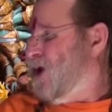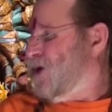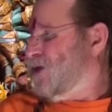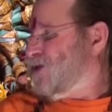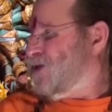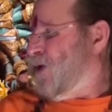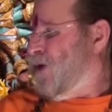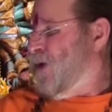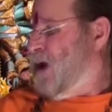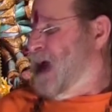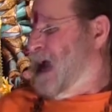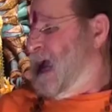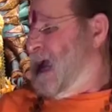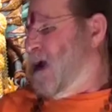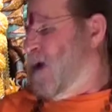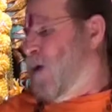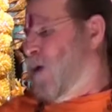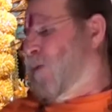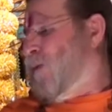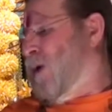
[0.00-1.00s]
So
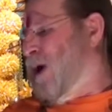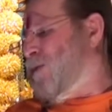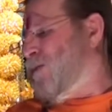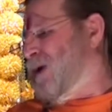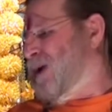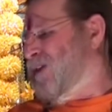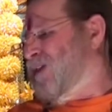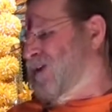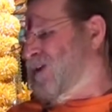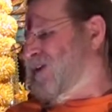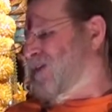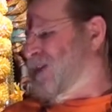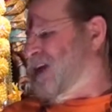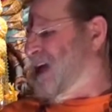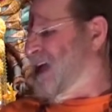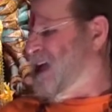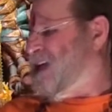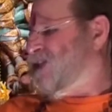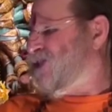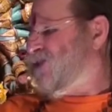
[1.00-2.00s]
when we look at the
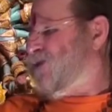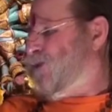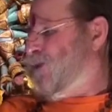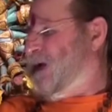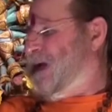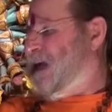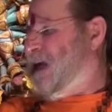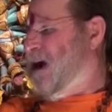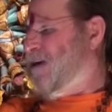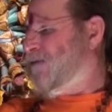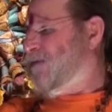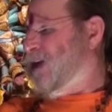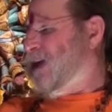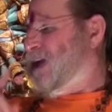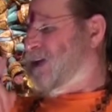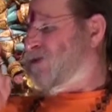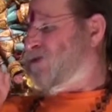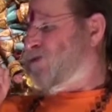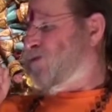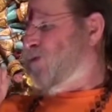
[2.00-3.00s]
history of
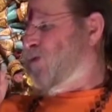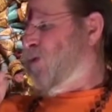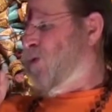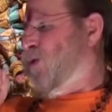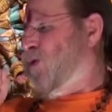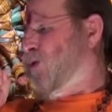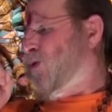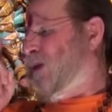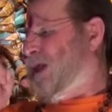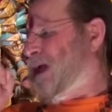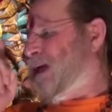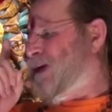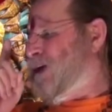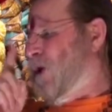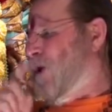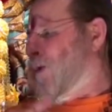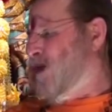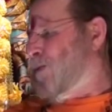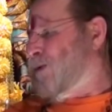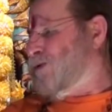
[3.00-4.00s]
the truly
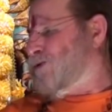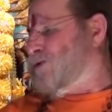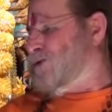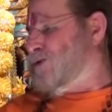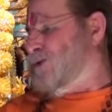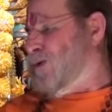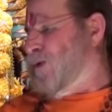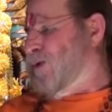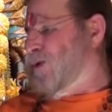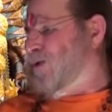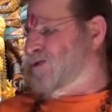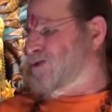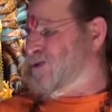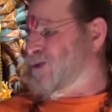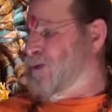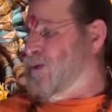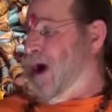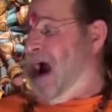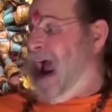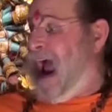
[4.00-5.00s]
noble souls
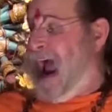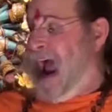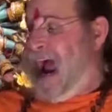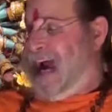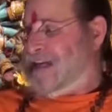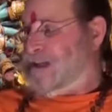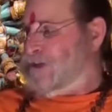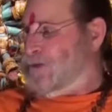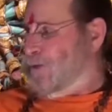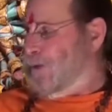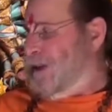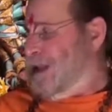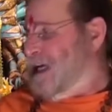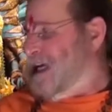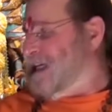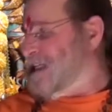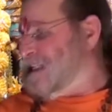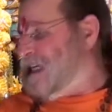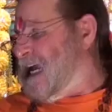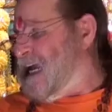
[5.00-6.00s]
who actually
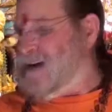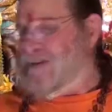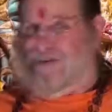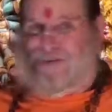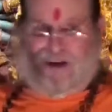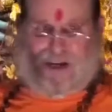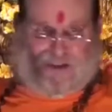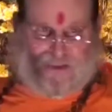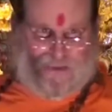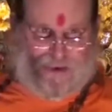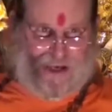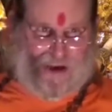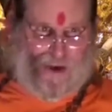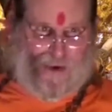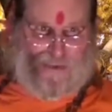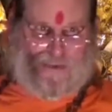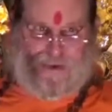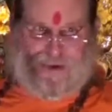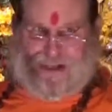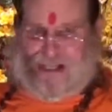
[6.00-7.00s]
attain victory
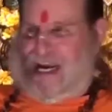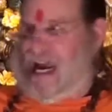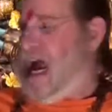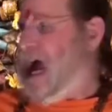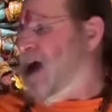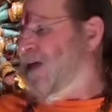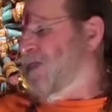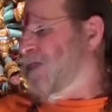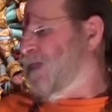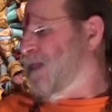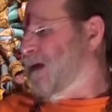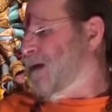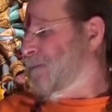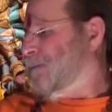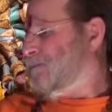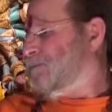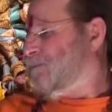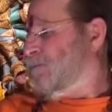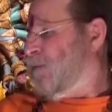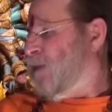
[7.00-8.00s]
over death,
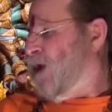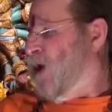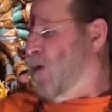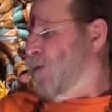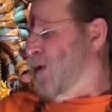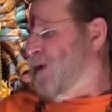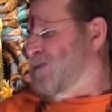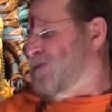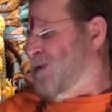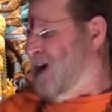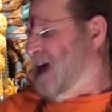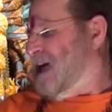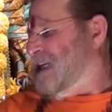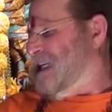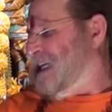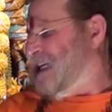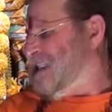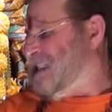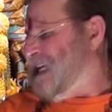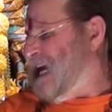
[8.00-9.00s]
we
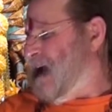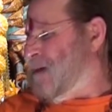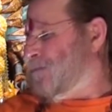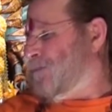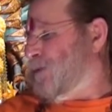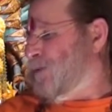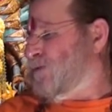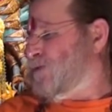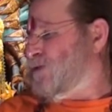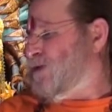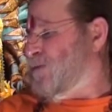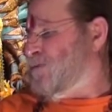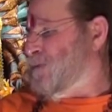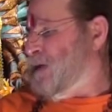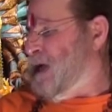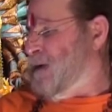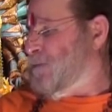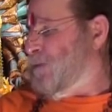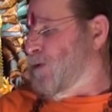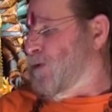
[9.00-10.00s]
find examples of
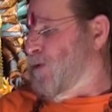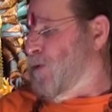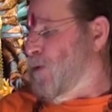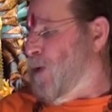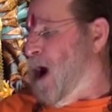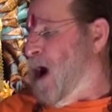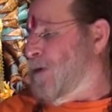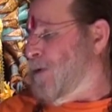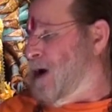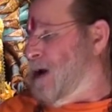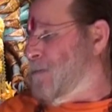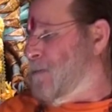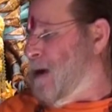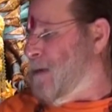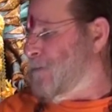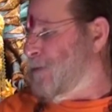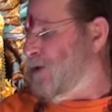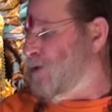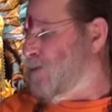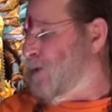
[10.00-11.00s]
people who are
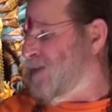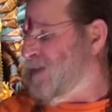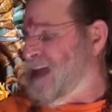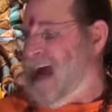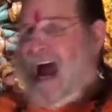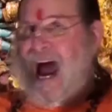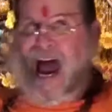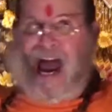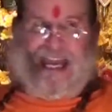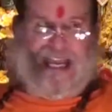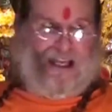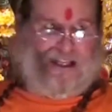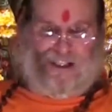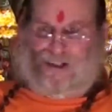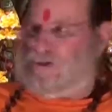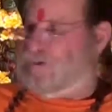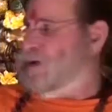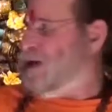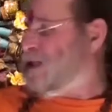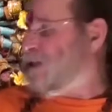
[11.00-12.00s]
remembered with the
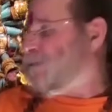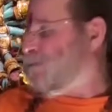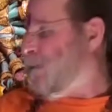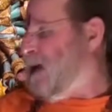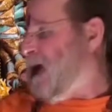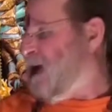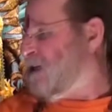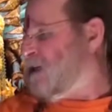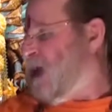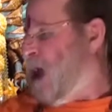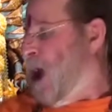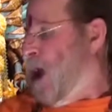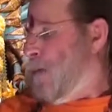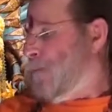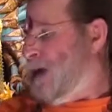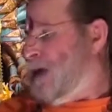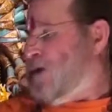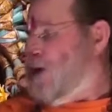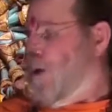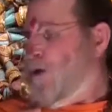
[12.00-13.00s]
highest respect
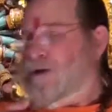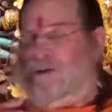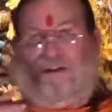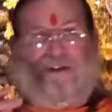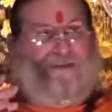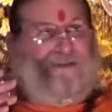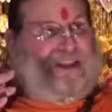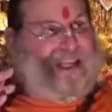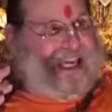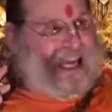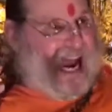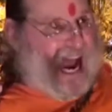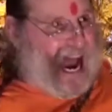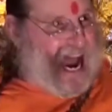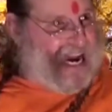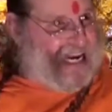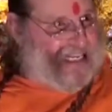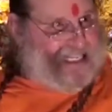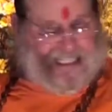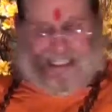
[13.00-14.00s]
because of the
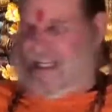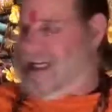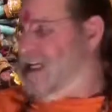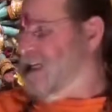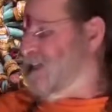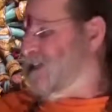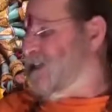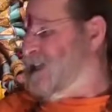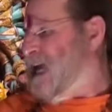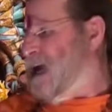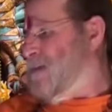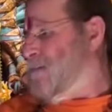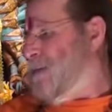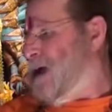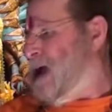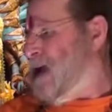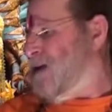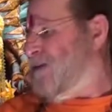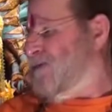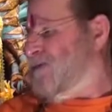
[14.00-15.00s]
ideas they
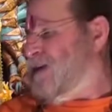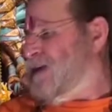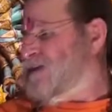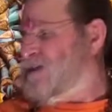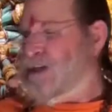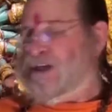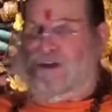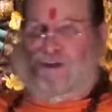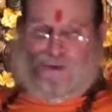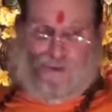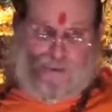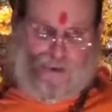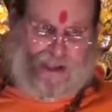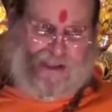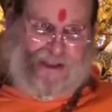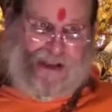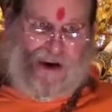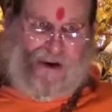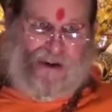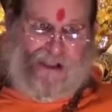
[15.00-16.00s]
manifested
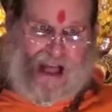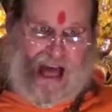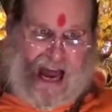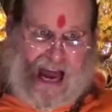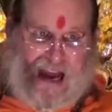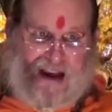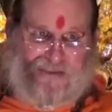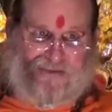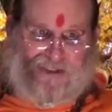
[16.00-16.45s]
during their lives.